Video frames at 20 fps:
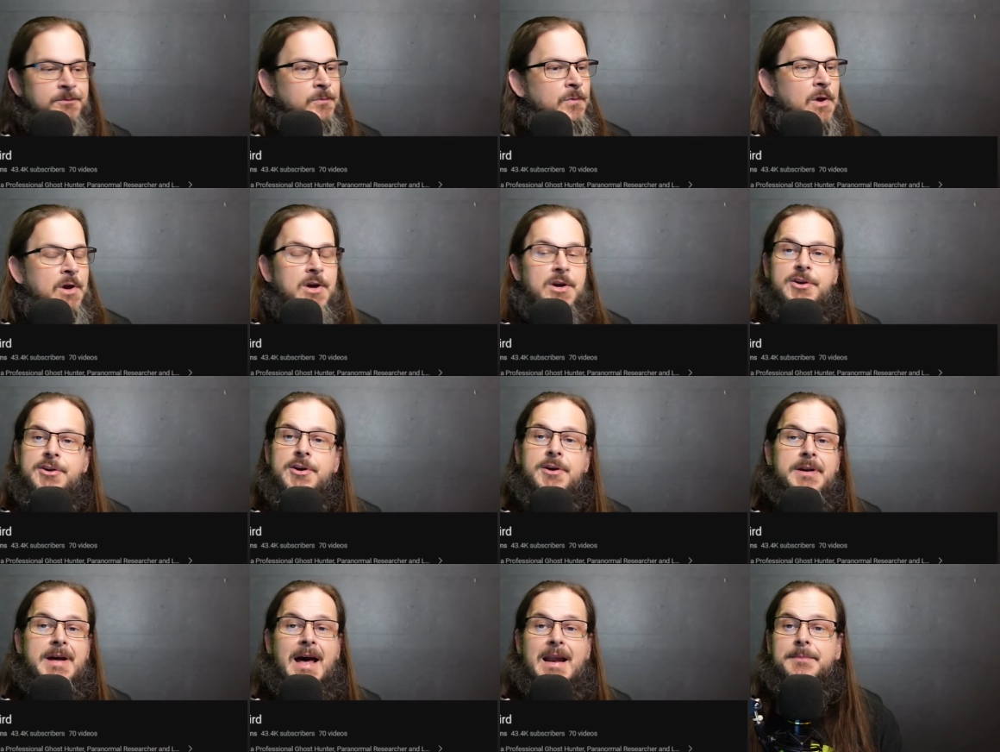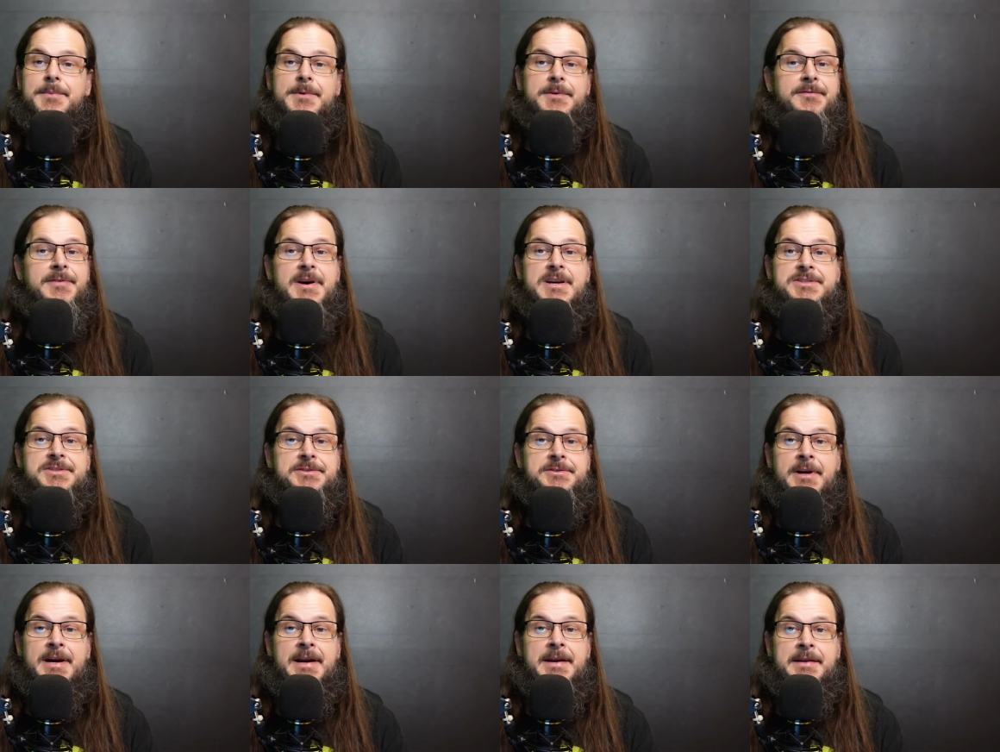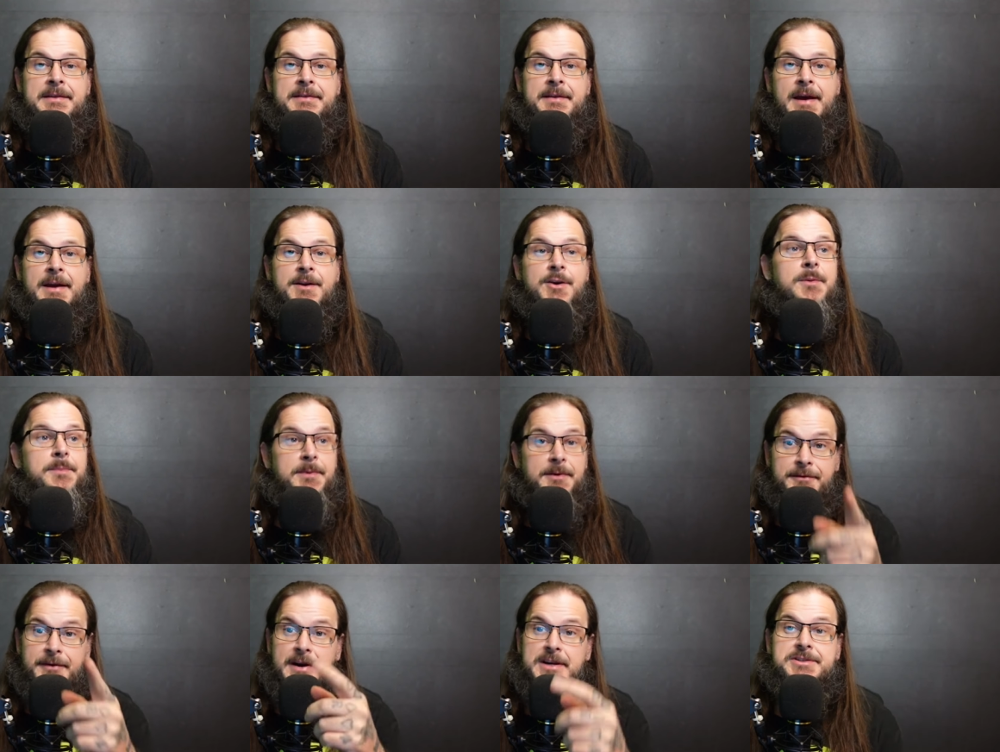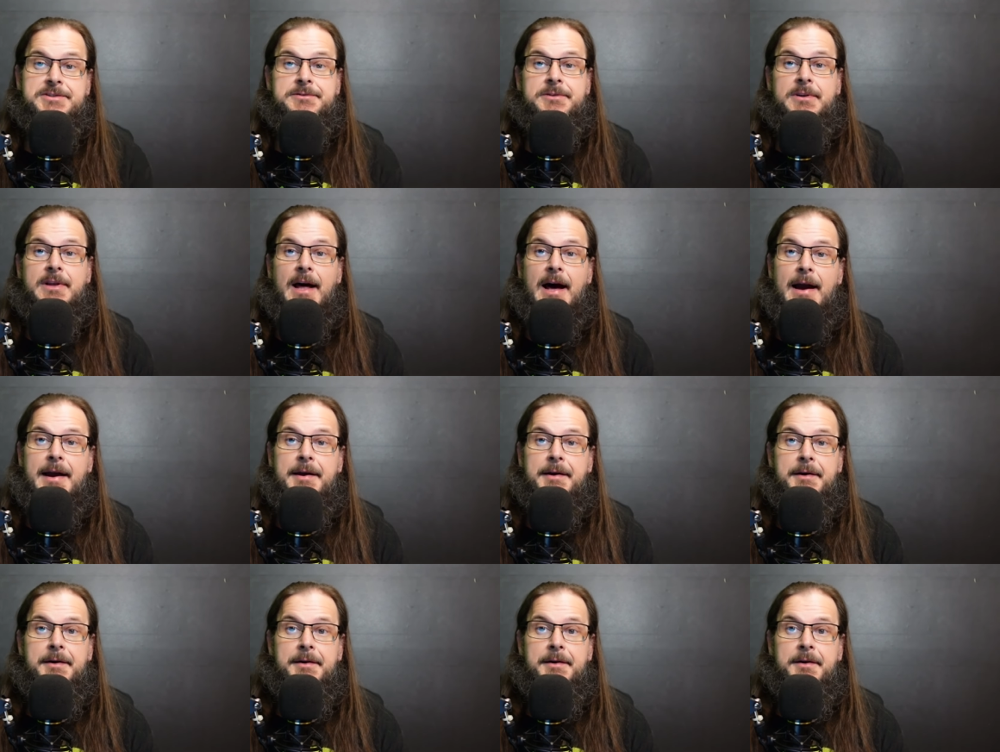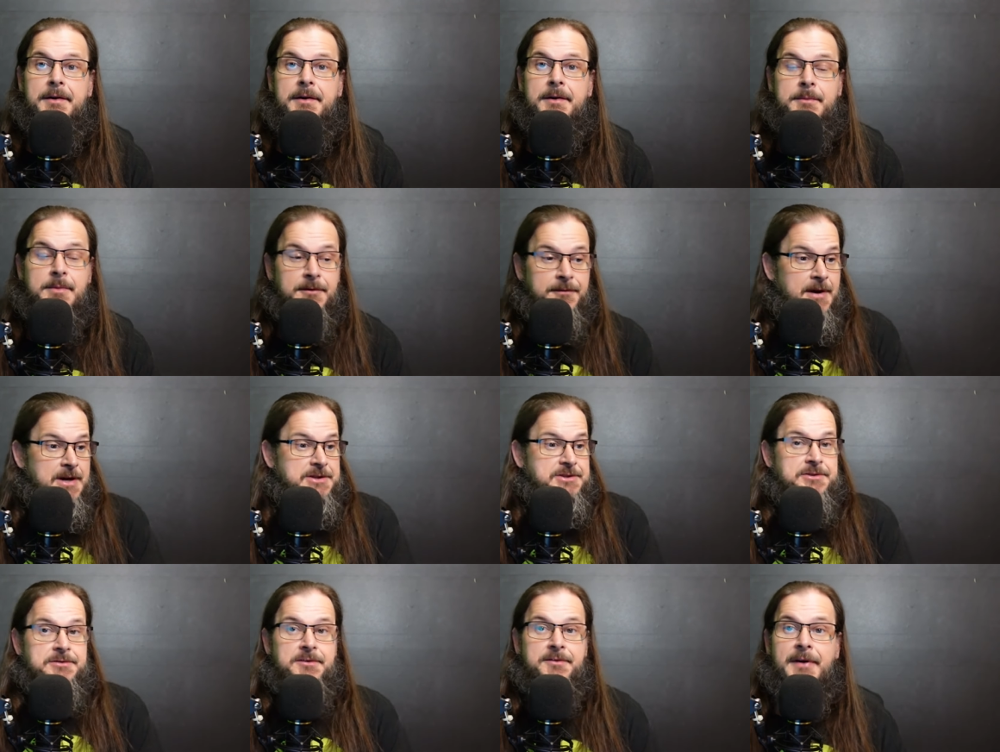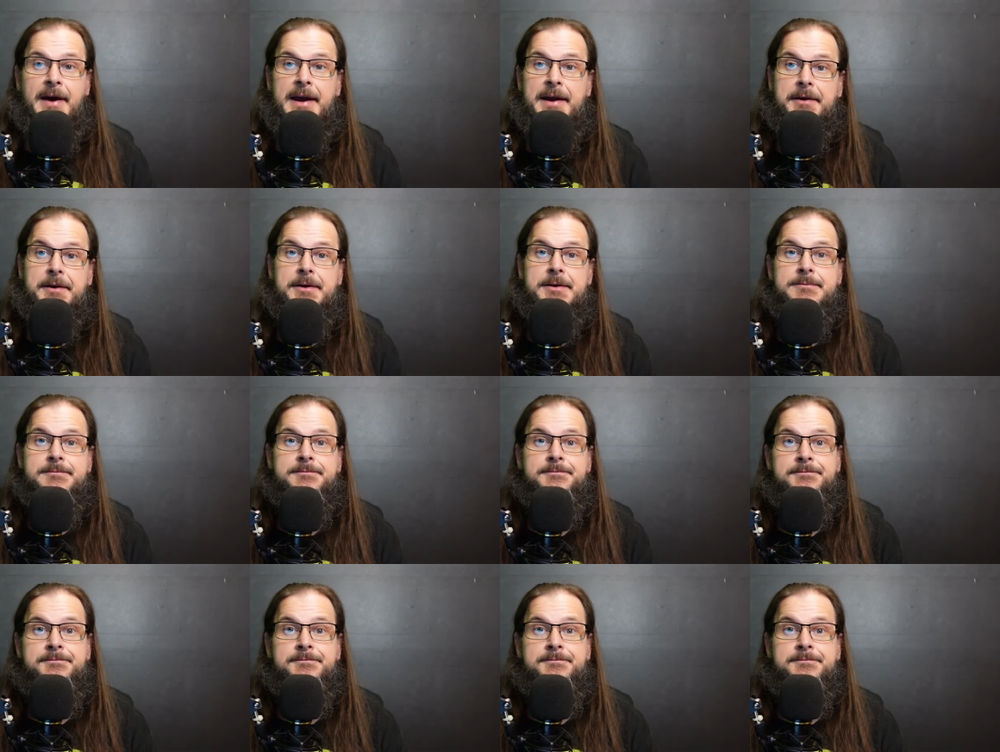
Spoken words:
You're not a professional anything. You're a professional liar, professional faker.